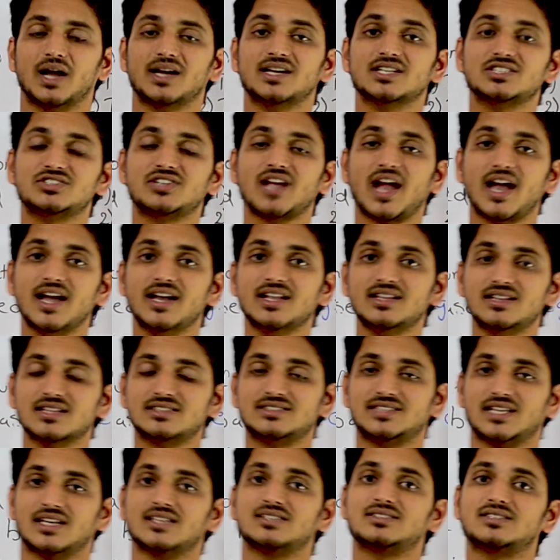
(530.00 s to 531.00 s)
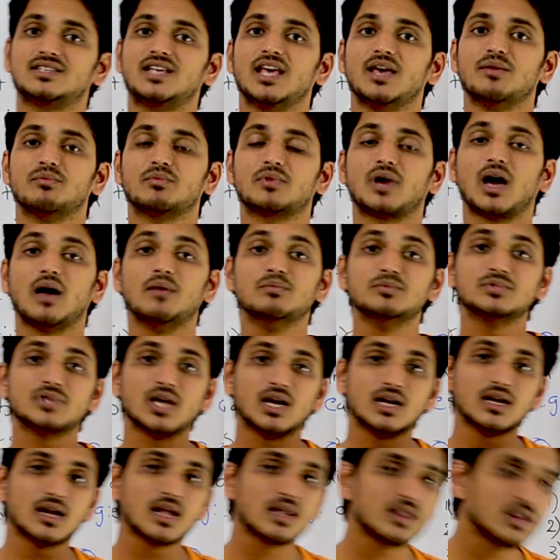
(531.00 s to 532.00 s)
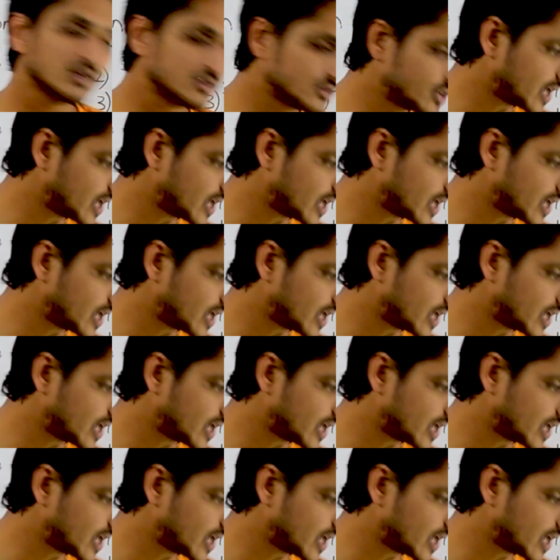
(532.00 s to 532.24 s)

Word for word: understanding the chess game comes under this